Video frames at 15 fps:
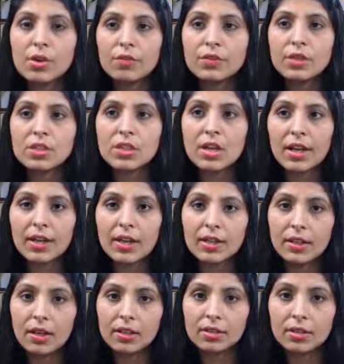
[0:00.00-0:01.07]
of the truck
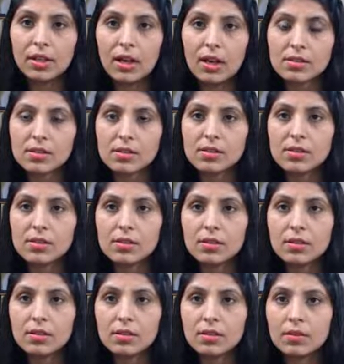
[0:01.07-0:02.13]
and the other classes.
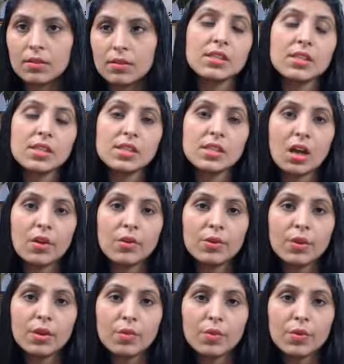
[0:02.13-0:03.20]
This is how
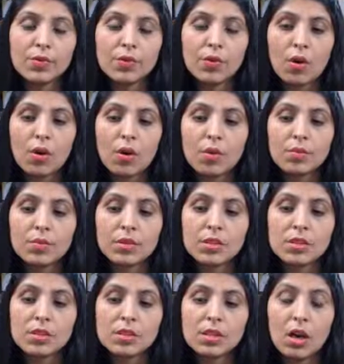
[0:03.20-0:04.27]
you can perform,
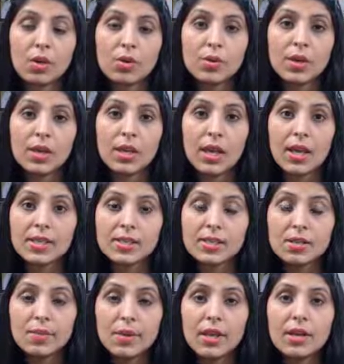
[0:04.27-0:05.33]
this is how you can
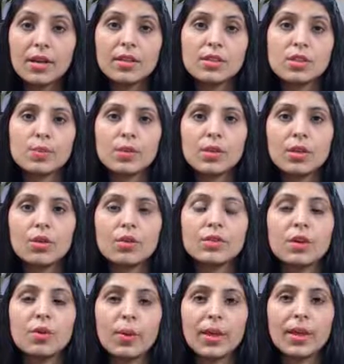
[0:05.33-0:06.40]
estimate the speed of
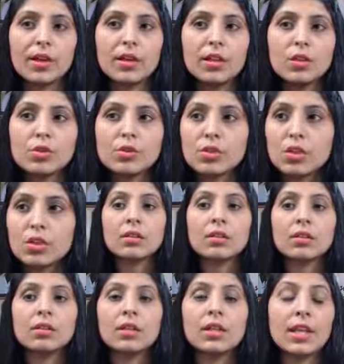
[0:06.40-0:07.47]
the vehicle using
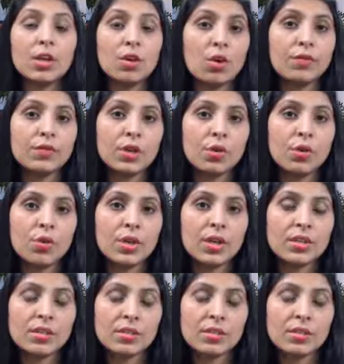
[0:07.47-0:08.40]
YOLO. Link of the code in